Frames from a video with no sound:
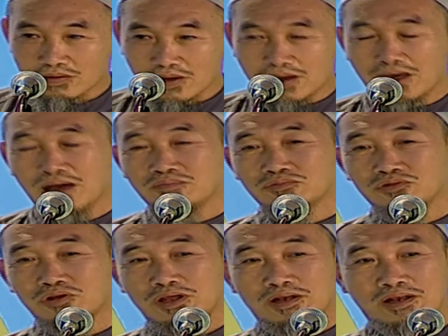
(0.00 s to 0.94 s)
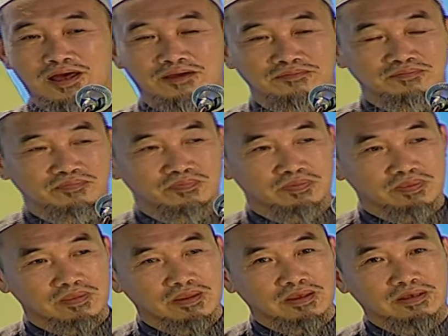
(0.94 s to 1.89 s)
Alhamdulillah.
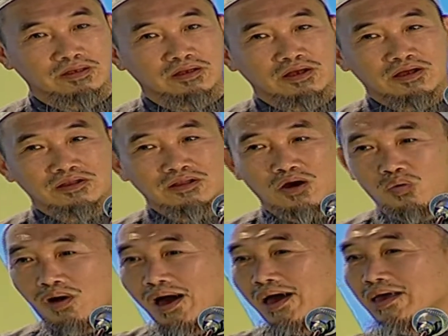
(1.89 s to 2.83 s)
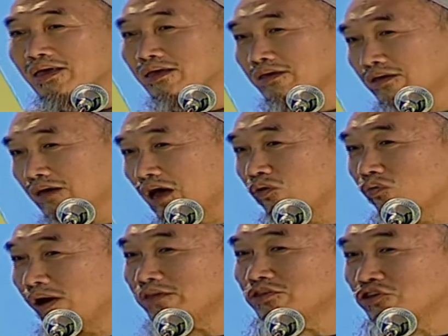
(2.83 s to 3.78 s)
Now why I
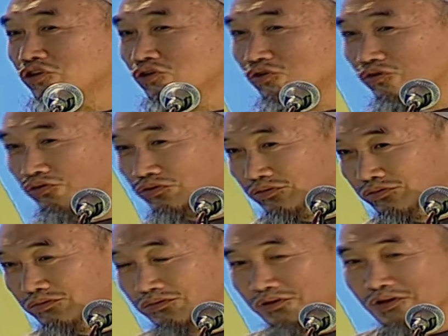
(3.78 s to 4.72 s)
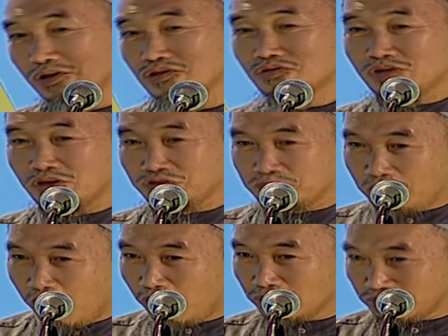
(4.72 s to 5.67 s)
want you to
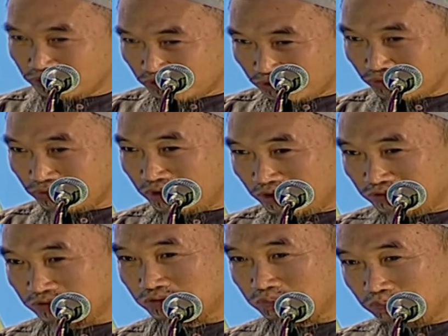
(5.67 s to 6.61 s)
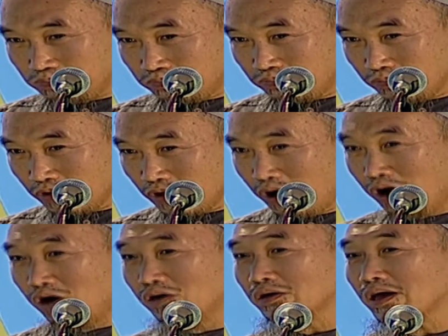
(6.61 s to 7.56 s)
respond to this
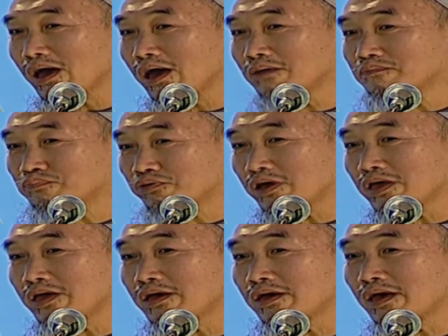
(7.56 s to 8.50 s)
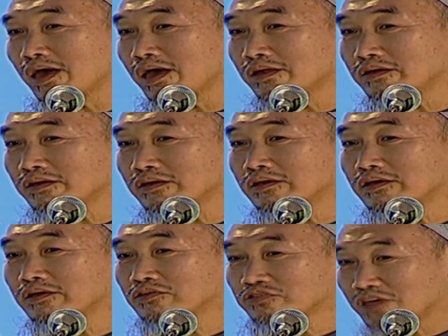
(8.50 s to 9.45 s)
call and prayer and
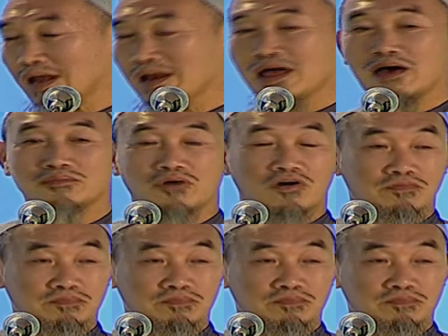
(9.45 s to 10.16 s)
salam of